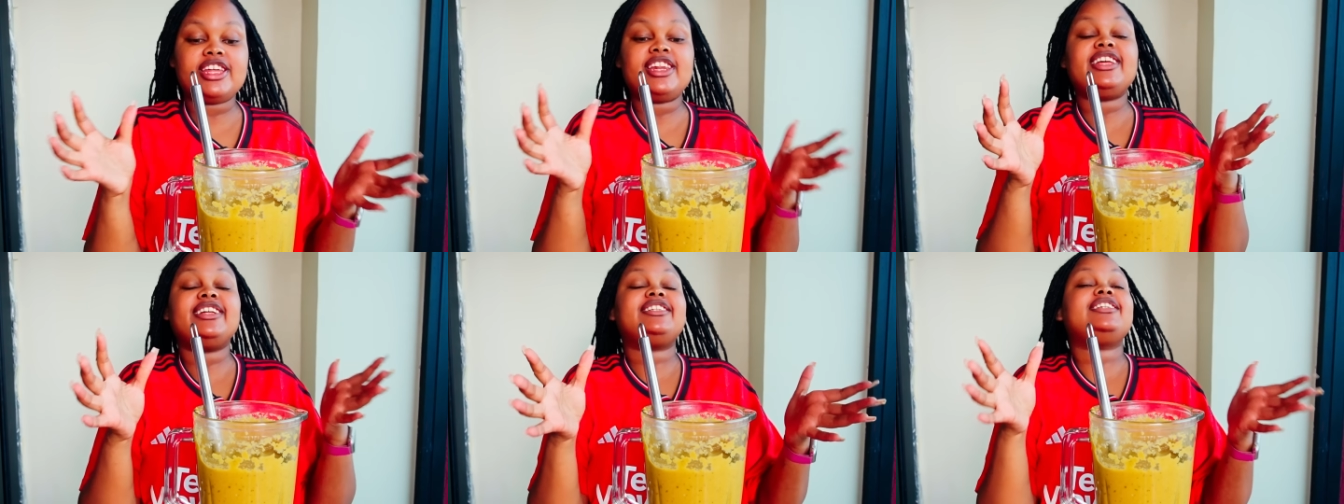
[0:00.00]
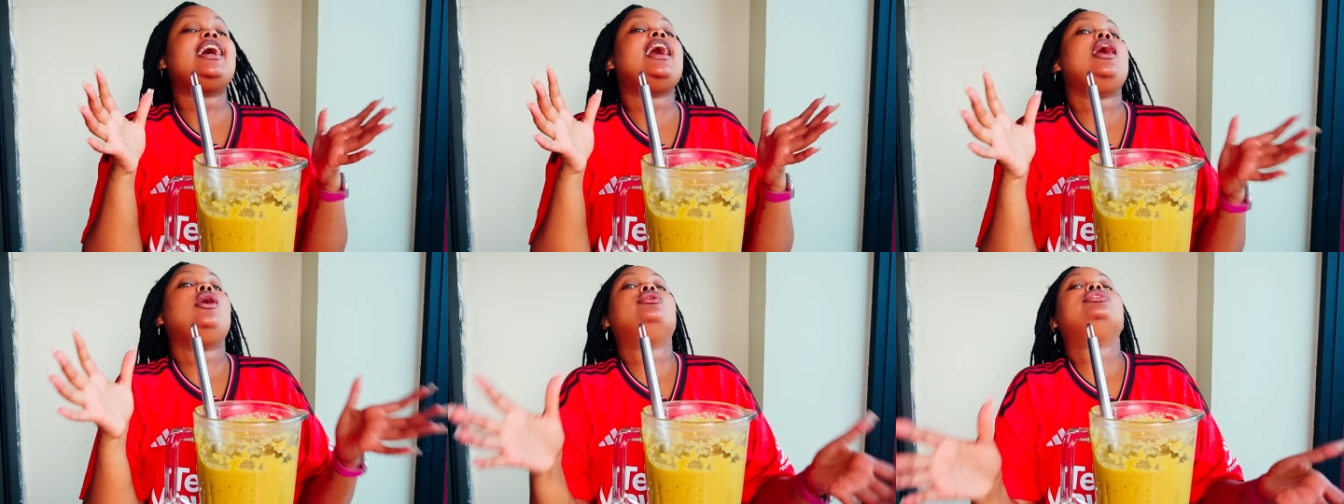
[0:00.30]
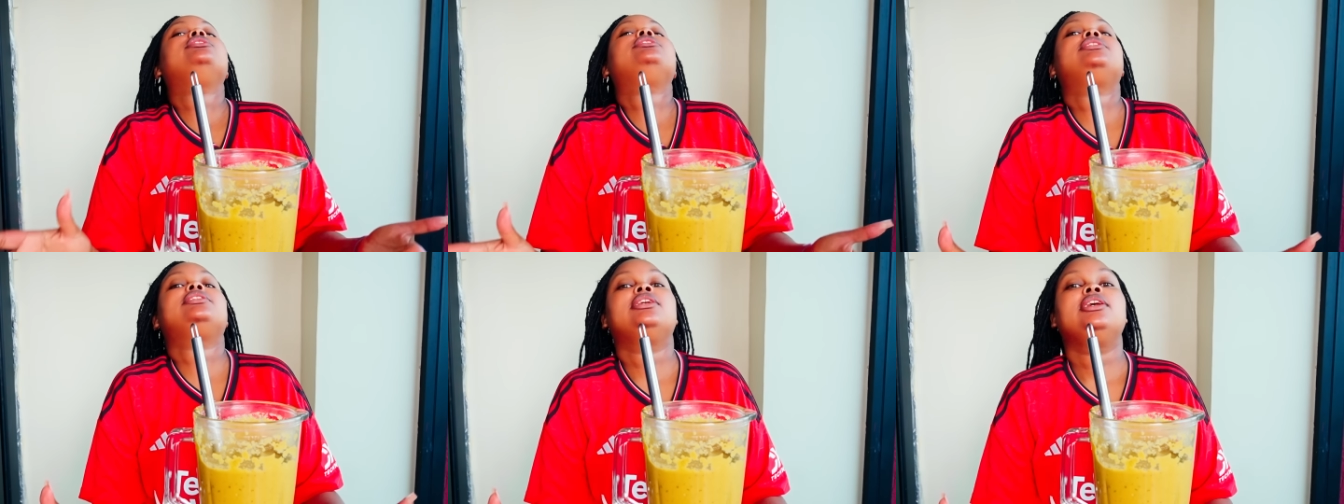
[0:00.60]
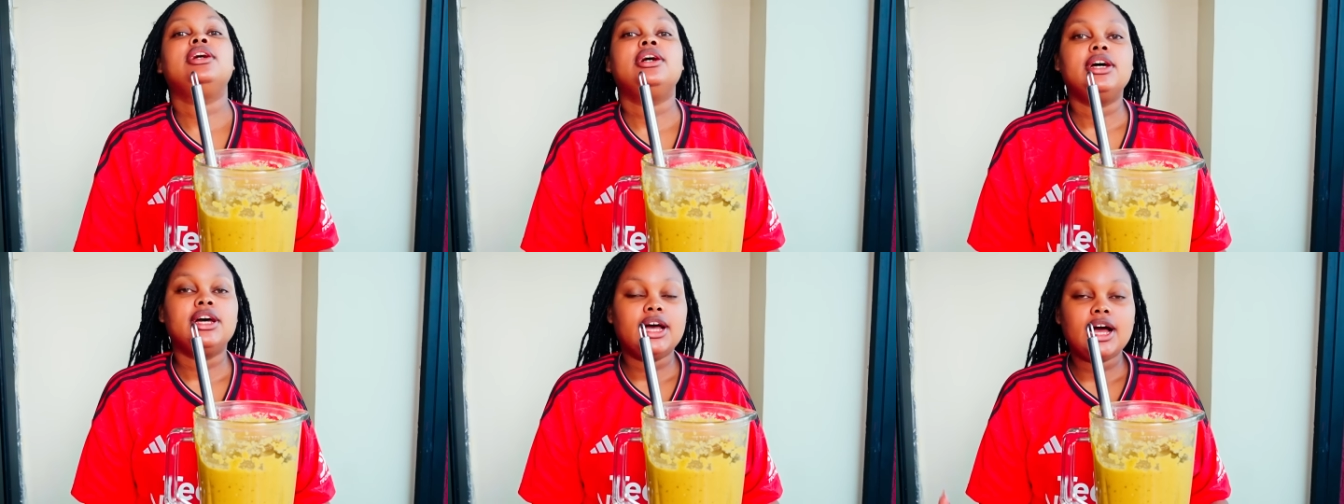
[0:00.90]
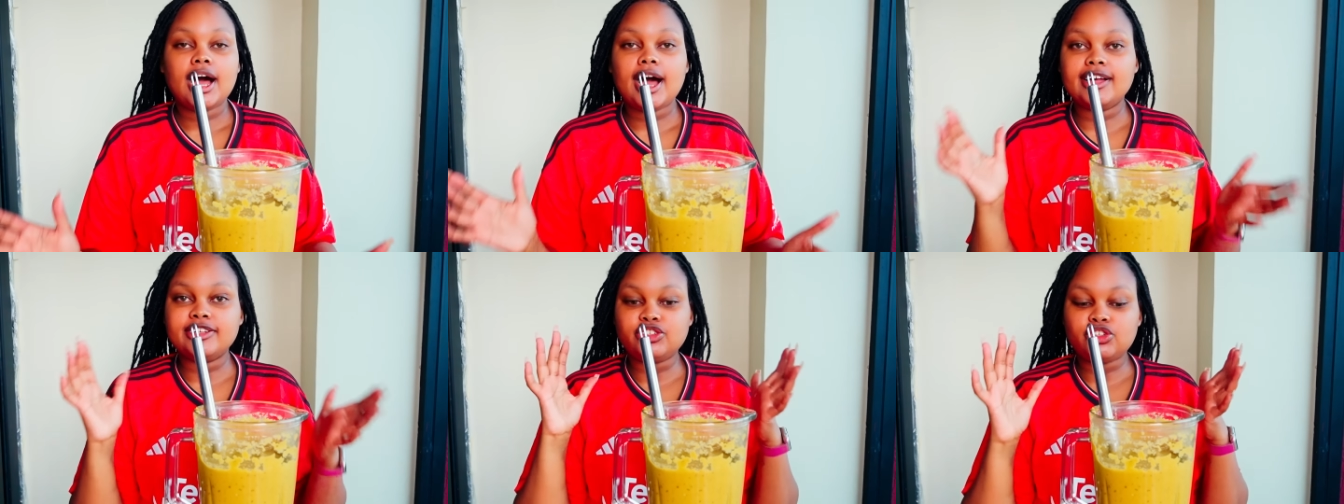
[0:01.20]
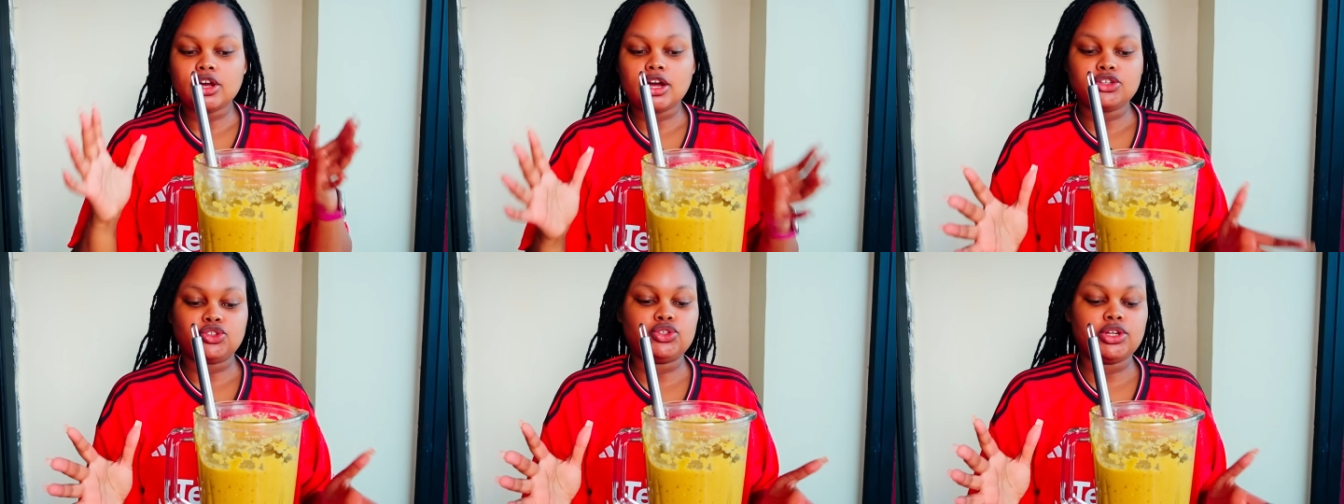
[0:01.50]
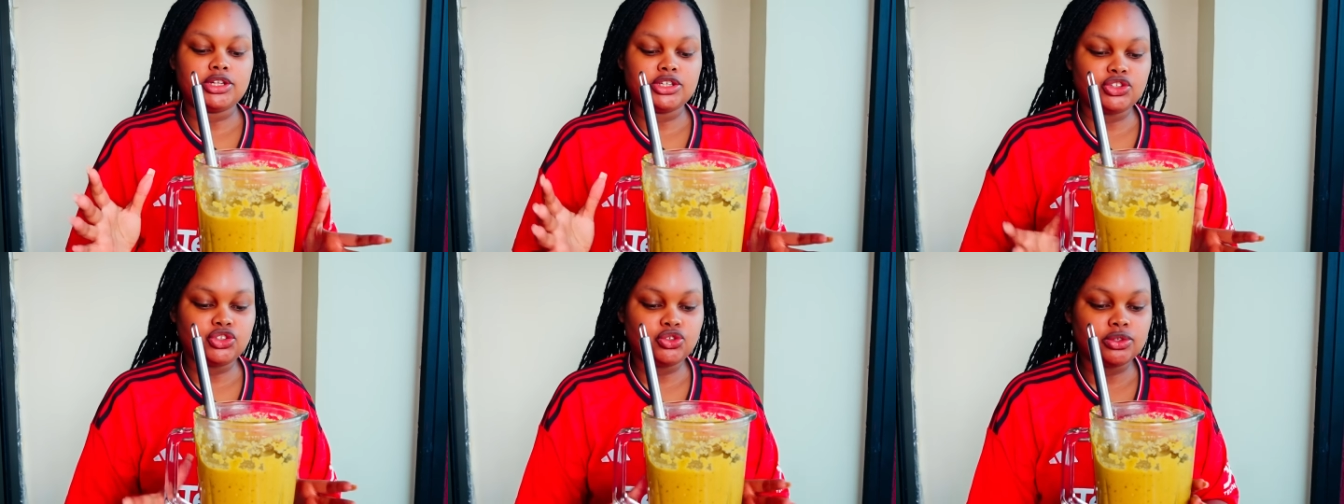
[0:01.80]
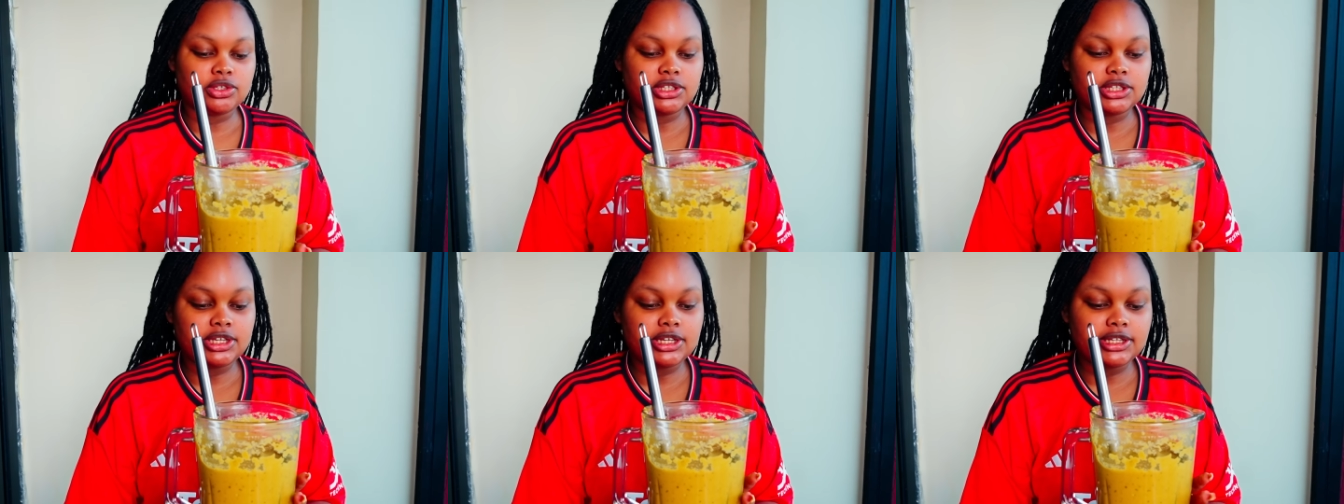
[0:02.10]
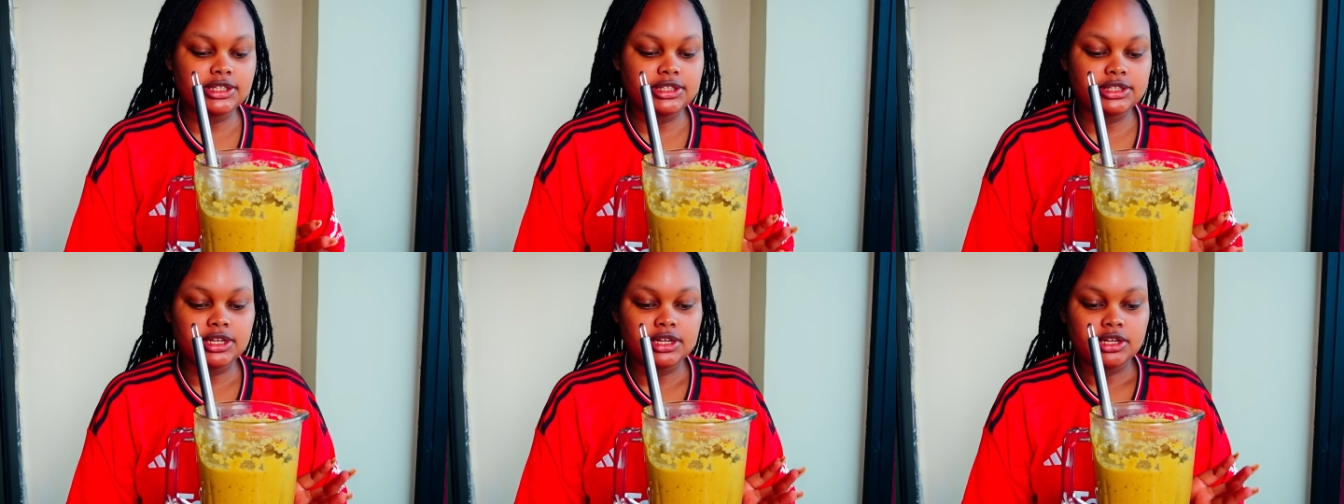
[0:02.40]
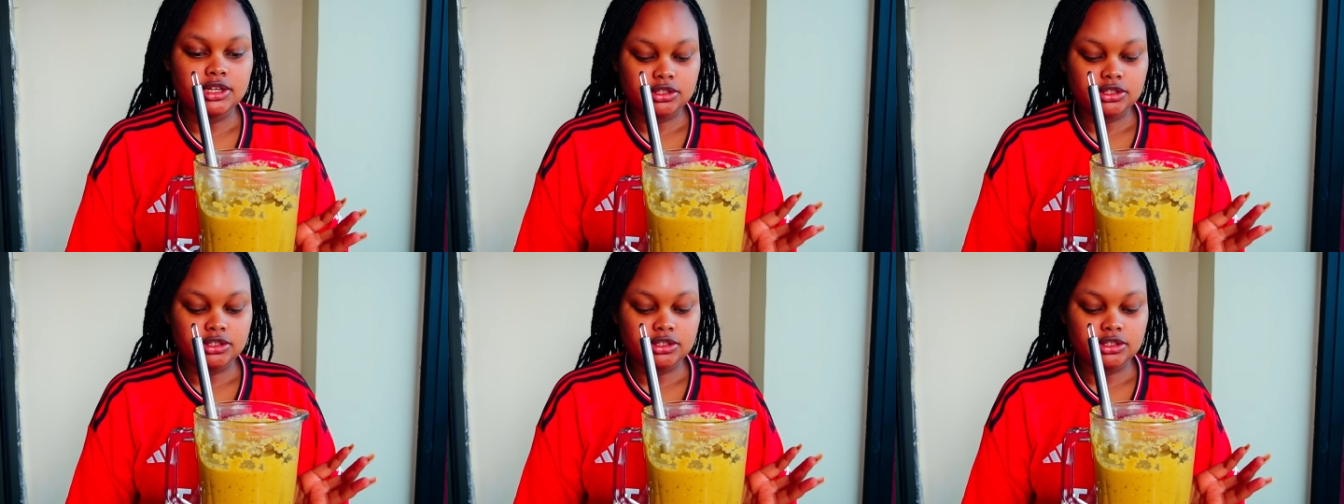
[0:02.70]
it out as you're actually using it.